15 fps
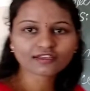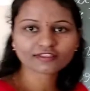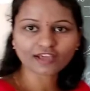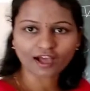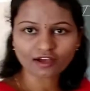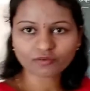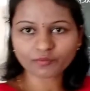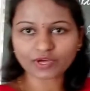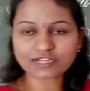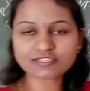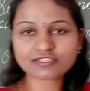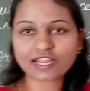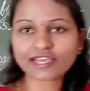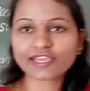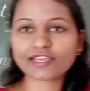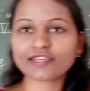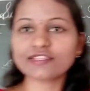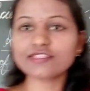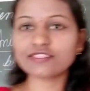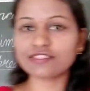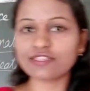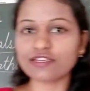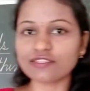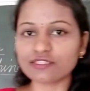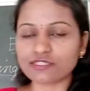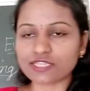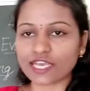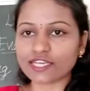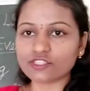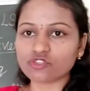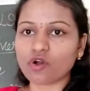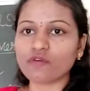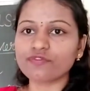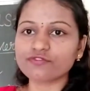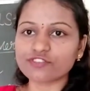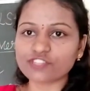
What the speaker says: young ones, like it is the stage of